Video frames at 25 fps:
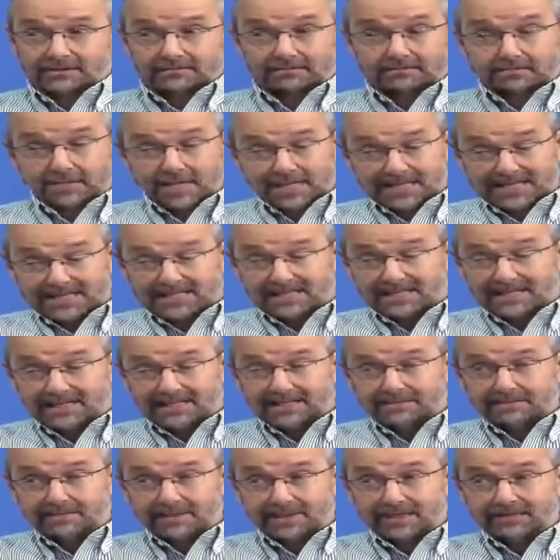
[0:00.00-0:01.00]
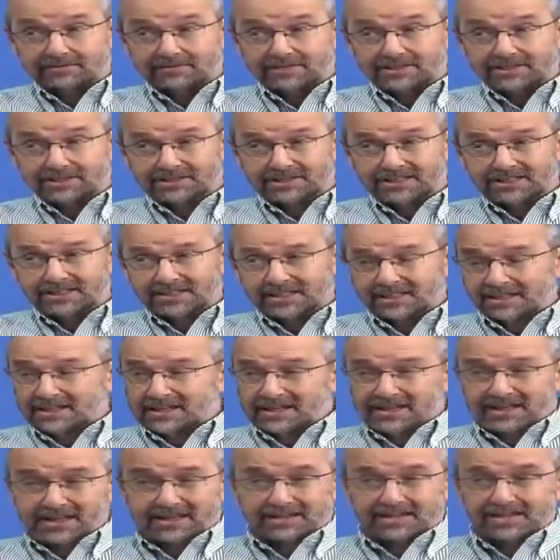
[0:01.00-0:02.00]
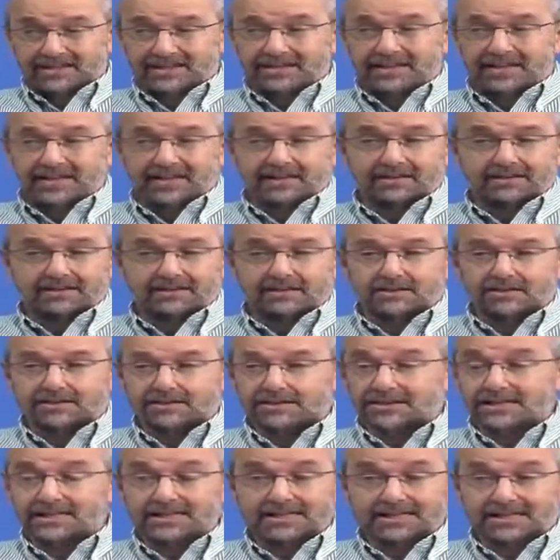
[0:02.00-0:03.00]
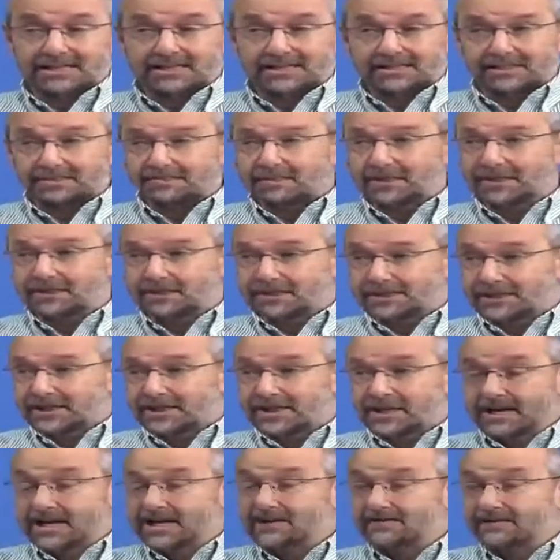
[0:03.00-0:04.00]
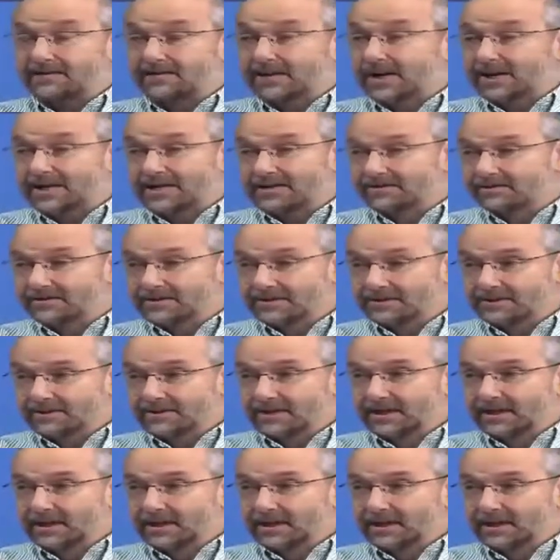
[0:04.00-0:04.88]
money tied up in inventory and that they are losing sales because they don't have the right inventory.